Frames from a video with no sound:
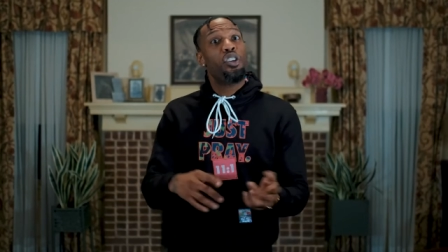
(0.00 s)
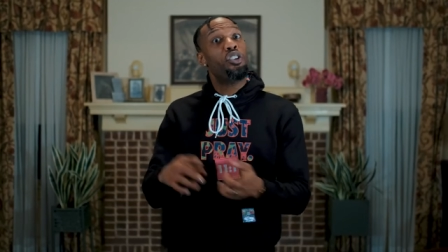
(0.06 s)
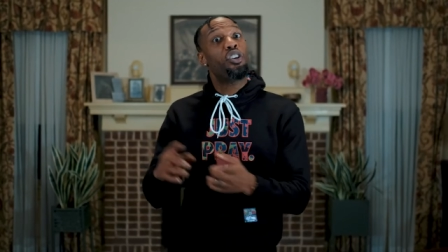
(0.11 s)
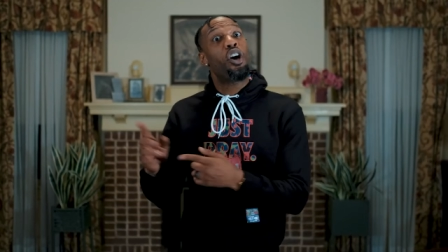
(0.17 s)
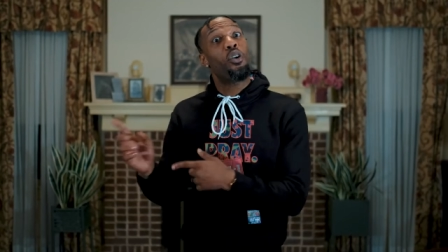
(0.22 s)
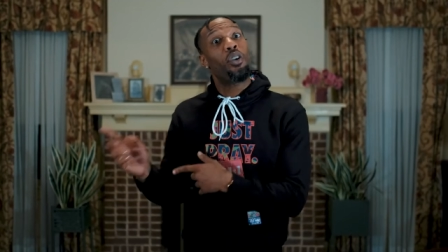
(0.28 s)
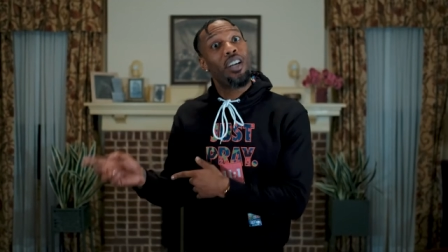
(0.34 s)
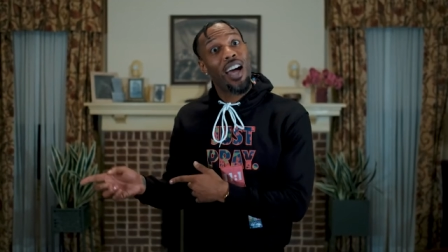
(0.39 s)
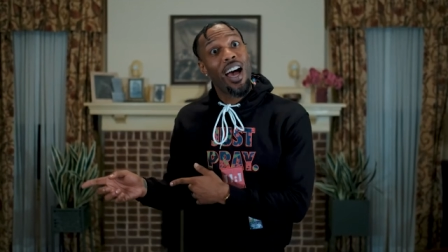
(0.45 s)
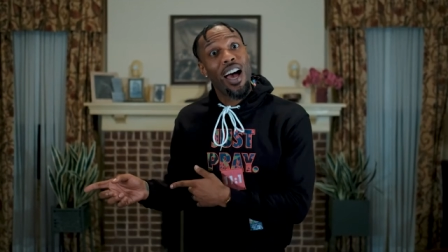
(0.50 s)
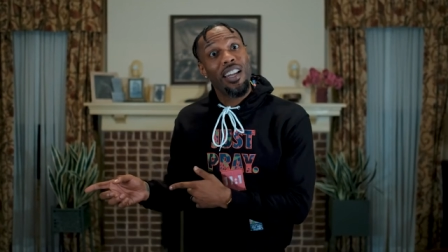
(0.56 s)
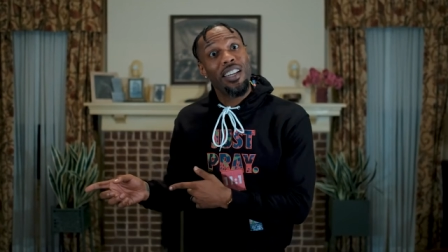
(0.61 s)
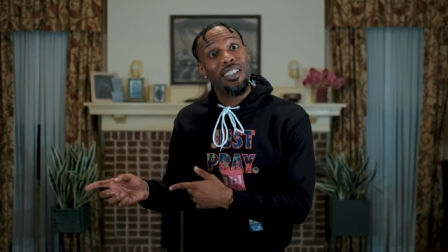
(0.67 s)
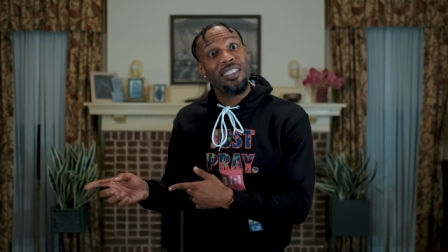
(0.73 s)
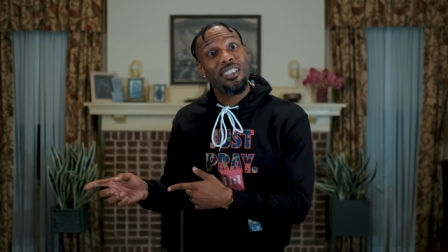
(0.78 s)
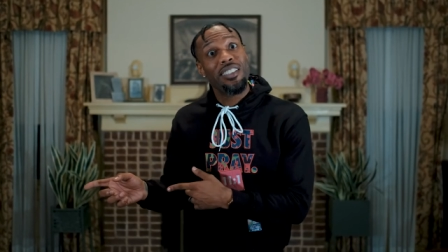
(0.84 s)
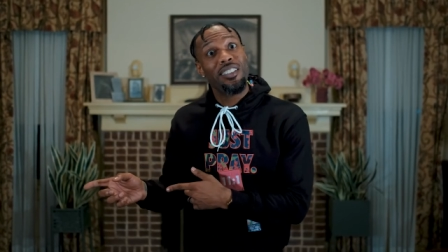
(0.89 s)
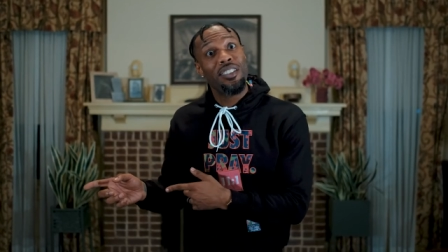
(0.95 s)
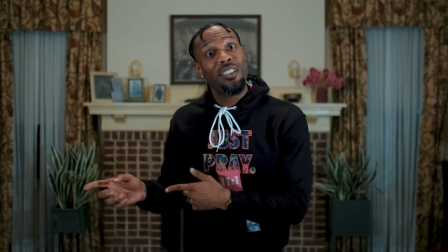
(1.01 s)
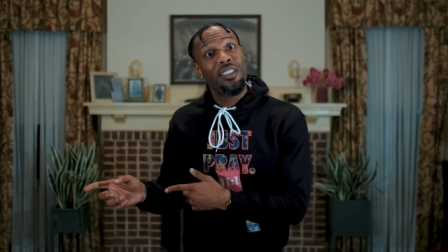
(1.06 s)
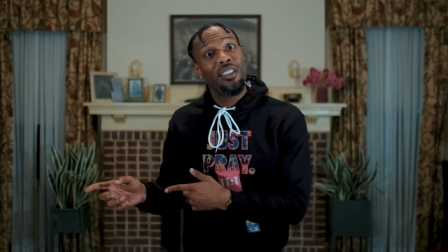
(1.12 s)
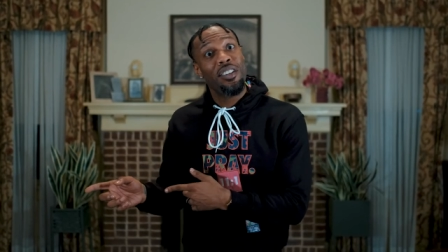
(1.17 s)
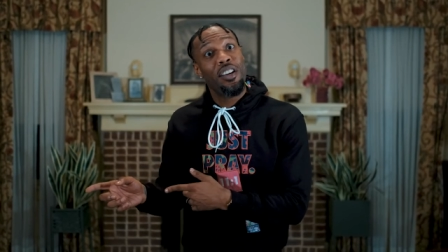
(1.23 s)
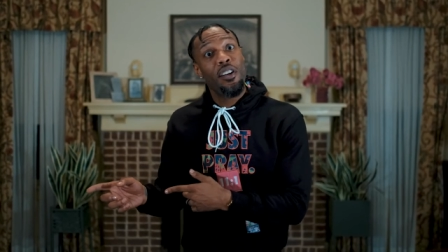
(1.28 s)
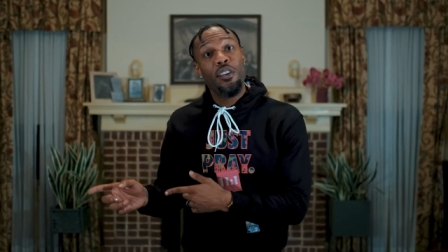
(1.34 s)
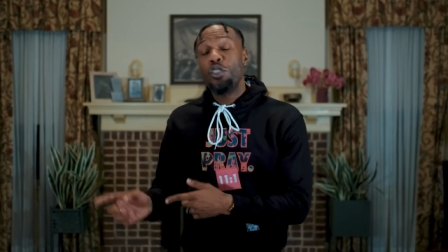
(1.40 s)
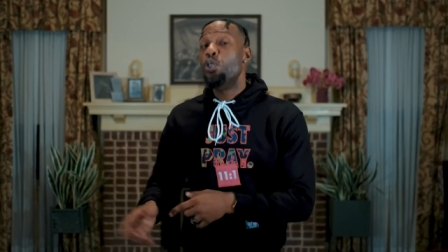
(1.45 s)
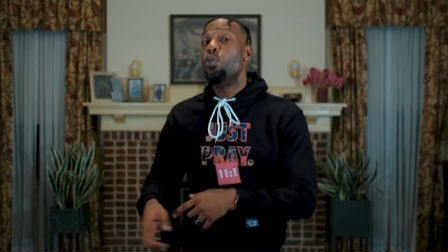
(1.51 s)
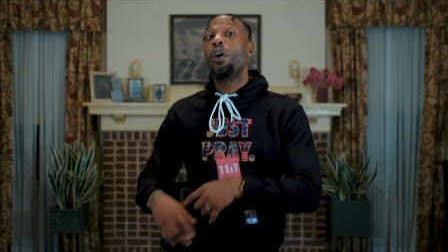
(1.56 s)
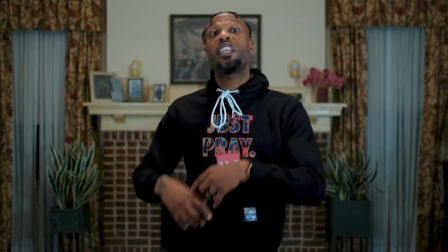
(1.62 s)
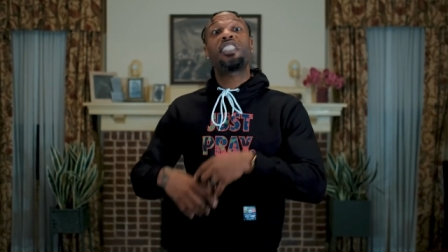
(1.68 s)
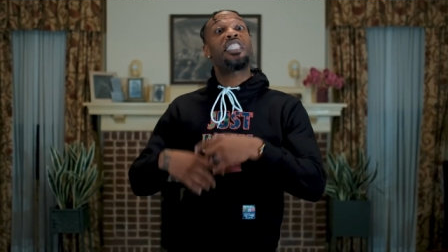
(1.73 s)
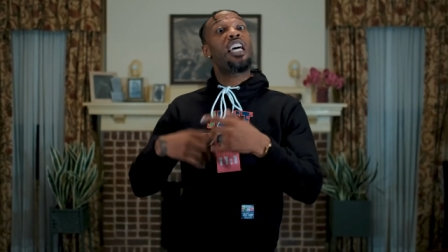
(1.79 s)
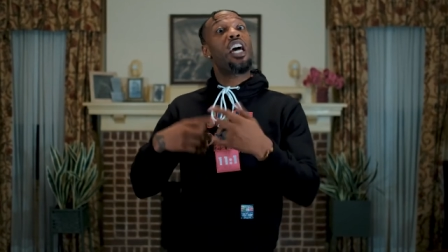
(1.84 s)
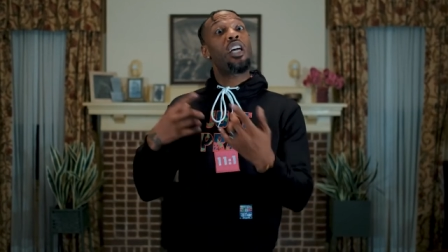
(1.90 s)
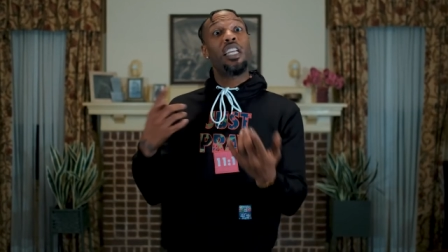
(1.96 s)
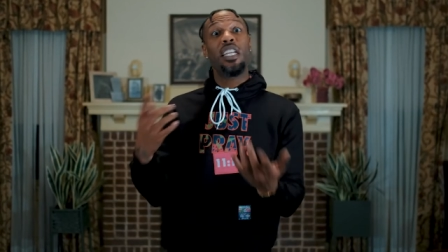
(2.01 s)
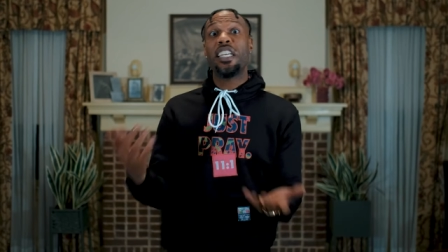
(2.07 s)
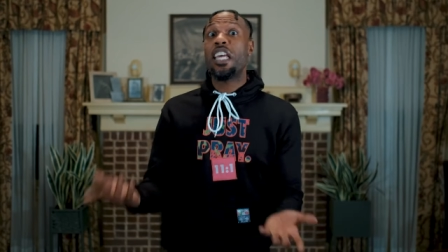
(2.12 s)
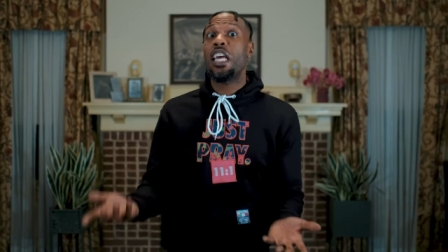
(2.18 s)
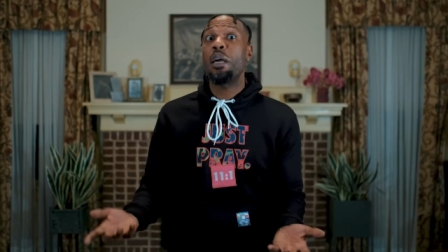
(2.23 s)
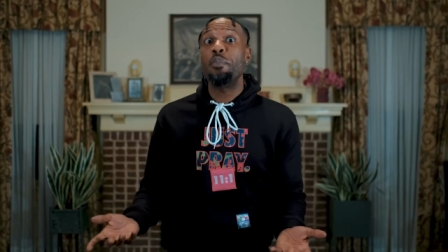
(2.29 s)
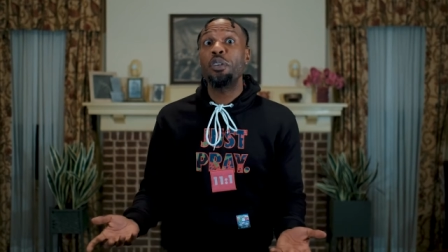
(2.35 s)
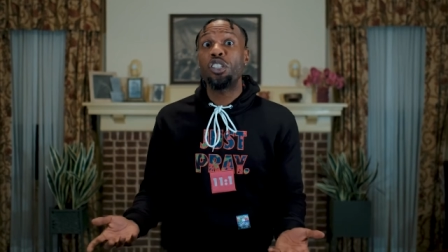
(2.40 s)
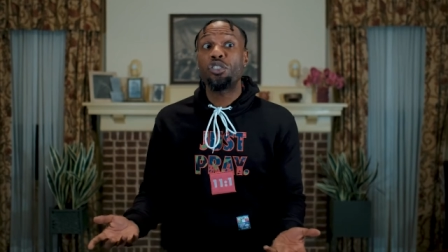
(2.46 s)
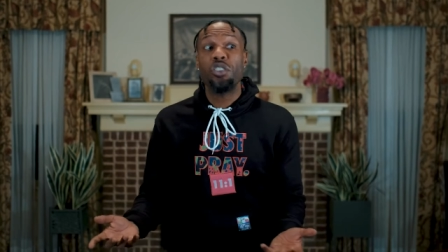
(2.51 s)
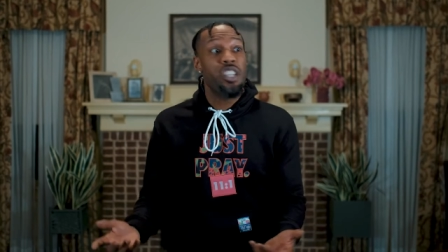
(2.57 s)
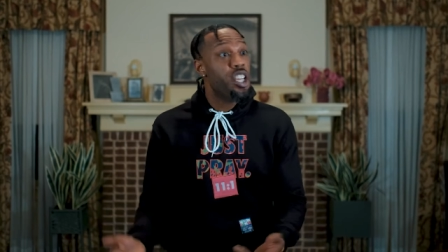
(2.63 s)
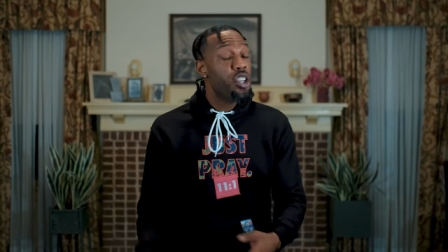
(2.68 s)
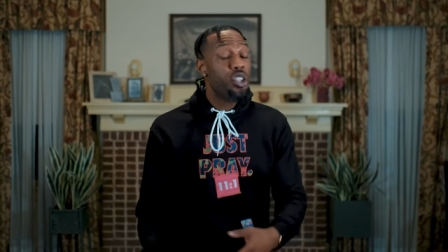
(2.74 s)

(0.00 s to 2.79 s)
You go to college, you excel in chemistry,